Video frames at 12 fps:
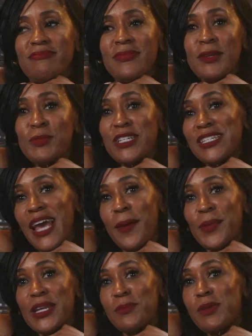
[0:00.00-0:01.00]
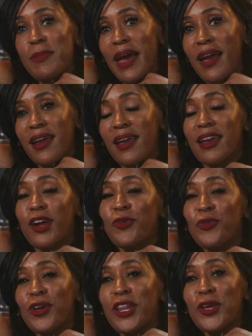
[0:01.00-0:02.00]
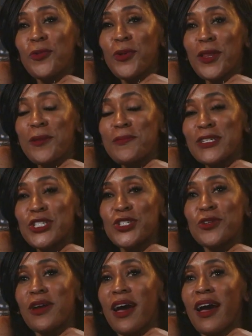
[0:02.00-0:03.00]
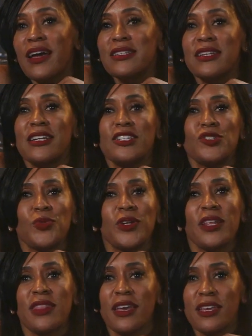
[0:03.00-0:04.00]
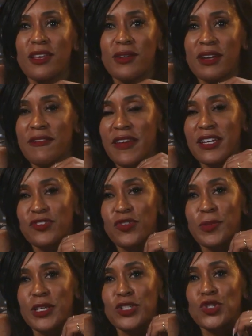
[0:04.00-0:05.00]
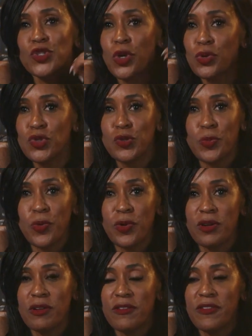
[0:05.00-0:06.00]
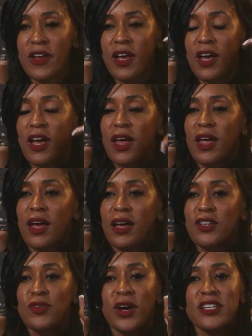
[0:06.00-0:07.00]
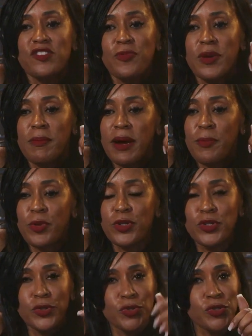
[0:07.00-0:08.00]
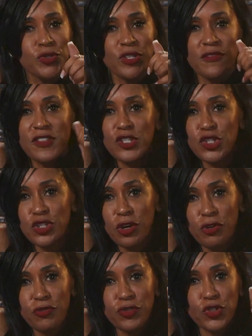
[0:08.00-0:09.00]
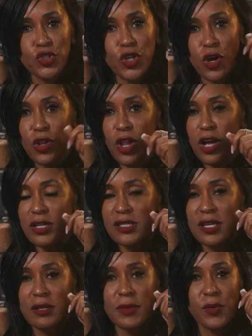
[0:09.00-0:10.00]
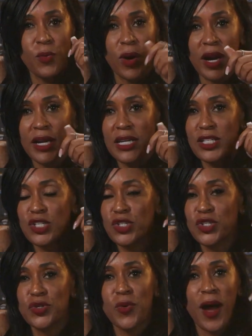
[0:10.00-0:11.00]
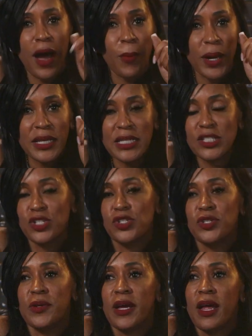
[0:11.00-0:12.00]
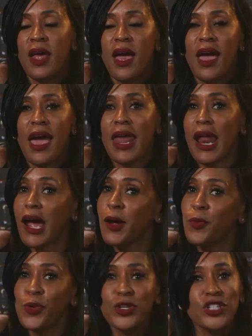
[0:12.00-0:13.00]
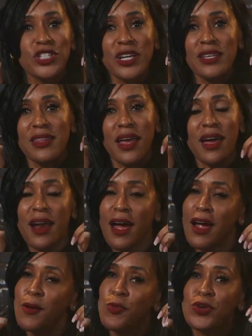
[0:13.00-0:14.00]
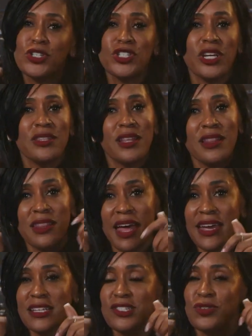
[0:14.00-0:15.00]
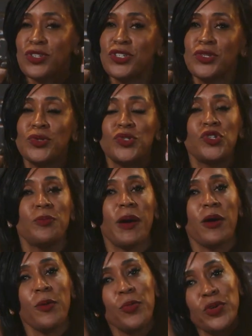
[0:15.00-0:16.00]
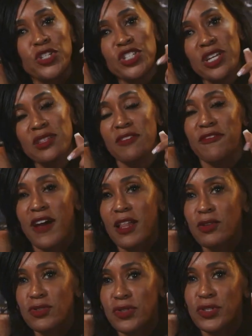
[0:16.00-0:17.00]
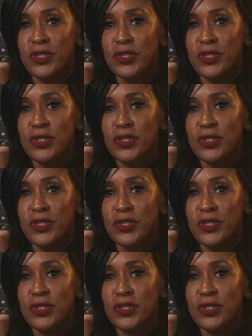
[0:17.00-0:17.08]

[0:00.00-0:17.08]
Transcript: I'm just happy to be back. And I really, really missed you guys. And I just want to thank you in advance for being so supportive you guys have been my producers of this show for so long, telling me what I need to do, how I need to do it. And I appreciate that. I appreciate the likes on YouTube. I appreciate the follows on